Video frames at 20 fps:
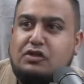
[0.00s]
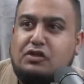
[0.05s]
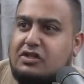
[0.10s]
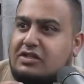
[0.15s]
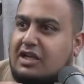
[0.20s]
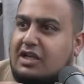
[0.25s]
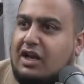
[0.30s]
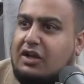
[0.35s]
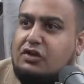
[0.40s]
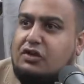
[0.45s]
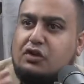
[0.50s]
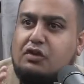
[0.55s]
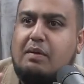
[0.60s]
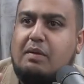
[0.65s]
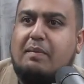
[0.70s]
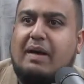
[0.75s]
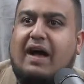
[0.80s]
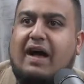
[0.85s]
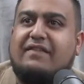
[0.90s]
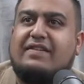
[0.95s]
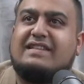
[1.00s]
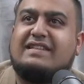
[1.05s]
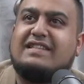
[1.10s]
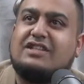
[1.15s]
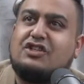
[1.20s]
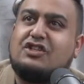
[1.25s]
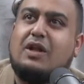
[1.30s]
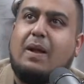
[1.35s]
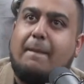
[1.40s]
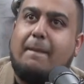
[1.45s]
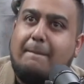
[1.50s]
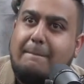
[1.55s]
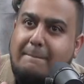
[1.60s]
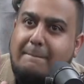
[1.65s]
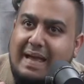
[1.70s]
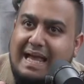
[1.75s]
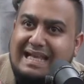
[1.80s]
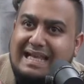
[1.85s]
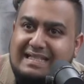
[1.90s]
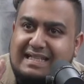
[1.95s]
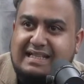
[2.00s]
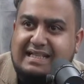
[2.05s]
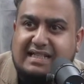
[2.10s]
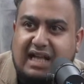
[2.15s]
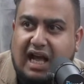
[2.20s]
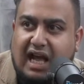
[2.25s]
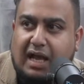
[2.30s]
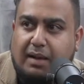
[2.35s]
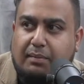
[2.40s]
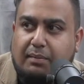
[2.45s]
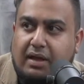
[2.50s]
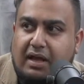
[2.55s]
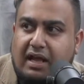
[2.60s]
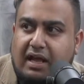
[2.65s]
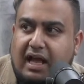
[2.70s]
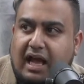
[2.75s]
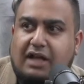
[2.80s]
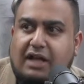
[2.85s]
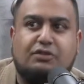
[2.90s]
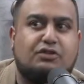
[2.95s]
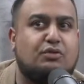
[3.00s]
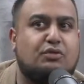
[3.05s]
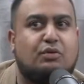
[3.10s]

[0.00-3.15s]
you just, you remember having such an amazing time and you